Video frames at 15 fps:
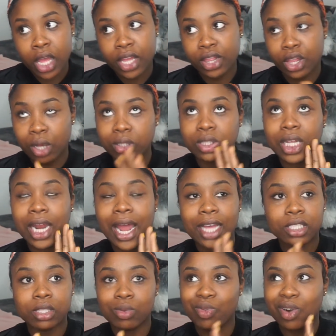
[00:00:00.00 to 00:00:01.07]
those
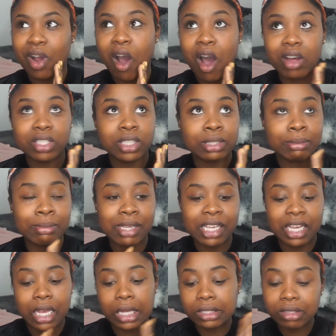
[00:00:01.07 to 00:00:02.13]
classes would have cost
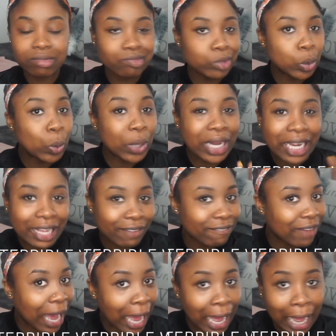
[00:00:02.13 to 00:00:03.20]
me
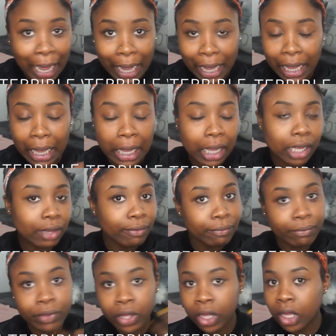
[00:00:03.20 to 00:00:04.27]
25
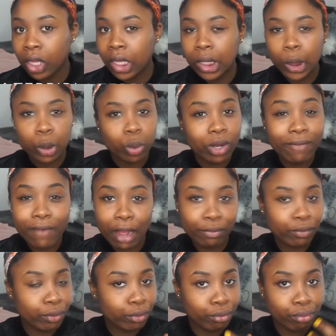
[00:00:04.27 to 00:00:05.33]
25